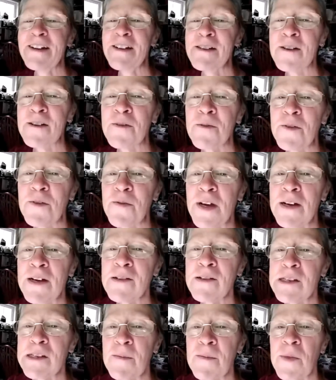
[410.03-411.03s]
and so we
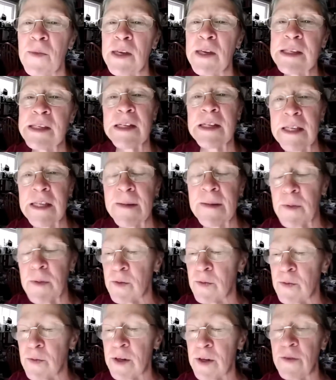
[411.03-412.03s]
found some things that
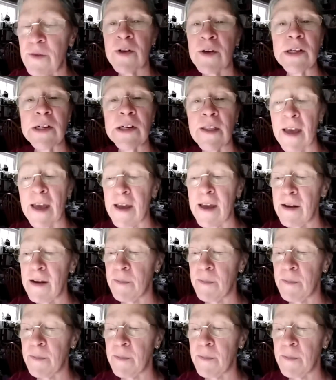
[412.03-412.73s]
seem to refer to